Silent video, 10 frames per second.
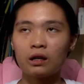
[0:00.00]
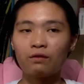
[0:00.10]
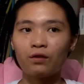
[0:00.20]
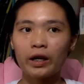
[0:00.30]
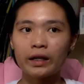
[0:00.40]

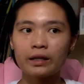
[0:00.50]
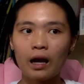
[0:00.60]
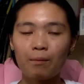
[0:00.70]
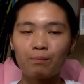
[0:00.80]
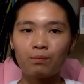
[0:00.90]
for
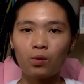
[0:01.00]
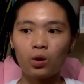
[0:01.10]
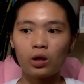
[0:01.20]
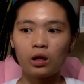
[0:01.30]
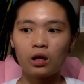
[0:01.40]

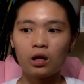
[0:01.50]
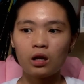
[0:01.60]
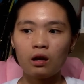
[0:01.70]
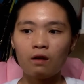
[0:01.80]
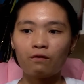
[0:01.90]
example,
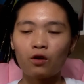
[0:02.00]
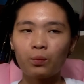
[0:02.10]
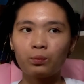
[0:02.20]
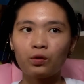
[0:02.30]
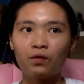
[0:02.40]

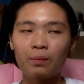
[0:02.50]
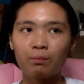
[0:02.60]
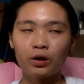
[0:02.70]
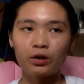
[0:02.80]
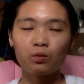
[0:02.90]
from
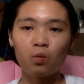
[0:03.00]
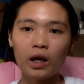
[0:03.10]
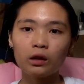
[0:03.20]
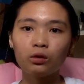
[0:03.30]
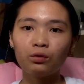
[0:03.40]
November's
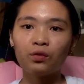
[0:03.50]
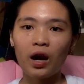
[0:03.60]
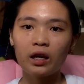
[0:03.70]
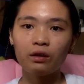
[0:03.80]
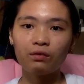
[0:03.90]
1 to
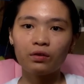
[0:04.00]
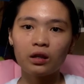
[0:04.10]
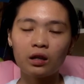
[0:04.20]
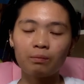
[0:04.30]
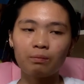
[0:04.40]

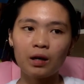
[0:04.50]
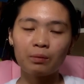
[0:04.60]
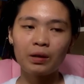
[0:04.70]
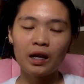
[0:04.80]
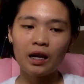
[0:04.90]
5, pag
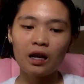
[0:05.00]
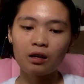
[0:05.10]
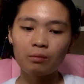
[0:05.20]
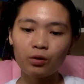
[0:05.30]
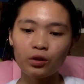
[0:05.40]

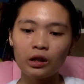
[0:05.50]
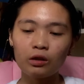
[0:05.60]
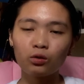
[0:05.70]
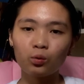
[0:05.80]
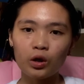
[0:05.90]
binayaran mo yung
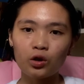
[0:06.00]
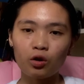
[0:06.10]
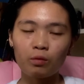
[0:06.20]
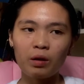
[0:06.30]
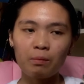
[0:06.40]
iyong
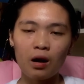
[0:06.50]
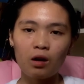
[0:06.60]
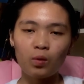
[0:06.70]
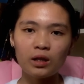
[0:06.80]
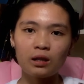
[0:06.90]
tuition, may
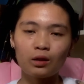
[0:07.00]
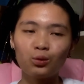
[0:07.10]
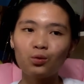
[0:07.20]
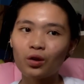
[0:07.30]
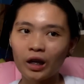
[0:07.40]
bawas na
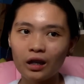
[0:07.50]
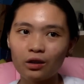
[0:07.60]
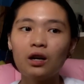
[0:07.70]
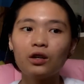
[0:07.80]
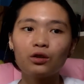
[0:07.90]

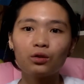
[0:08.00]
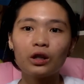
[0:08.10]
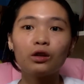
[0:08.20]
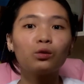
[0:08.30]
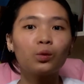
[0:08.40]
2K yung
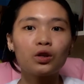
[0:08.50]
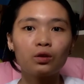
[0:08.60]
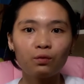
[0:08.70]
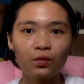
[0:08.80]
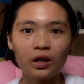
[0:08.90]
iyong
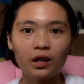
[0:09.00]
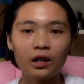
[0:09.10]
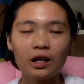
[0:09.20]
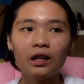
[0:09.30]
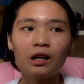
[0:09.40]
tuition fee.
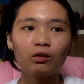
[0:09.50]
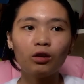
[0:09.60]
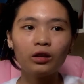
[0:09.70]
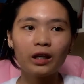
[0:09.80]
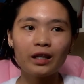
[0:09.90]
Now,
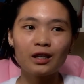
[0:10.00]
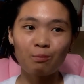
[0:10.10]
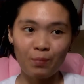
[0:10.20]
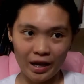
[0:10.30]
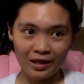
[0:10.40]
don't
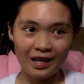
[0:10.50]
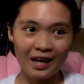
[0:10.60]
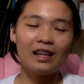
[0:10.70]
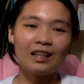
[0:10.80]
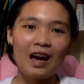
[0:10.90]
expect
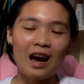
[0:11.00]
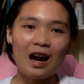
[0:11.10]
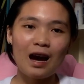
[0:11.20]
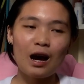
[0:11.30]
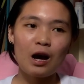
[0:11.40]

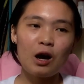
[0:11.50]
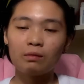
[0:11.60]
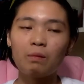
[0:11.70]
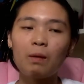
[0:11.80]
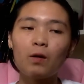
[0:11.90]
na
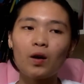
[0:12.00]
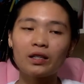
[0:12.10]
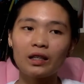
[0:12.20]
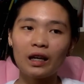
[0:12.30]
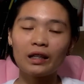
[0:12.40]

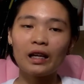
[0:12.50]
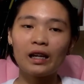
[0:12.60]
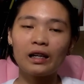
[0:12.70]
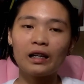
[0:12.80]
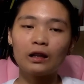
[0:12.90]
mababawasan nga
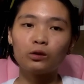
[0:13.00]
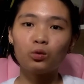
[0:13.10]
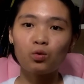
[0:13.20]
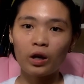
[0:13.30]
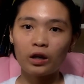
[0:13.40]
talaga ng
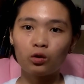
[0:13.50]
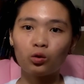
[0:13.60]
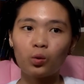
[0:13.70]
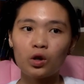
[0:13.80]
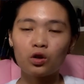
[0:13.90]
2K yung
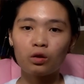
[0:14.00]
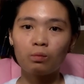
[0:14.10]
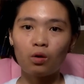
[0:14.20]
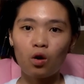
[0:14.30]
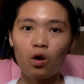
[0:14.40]
tuition
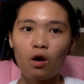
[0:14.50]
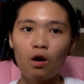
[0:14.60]
mo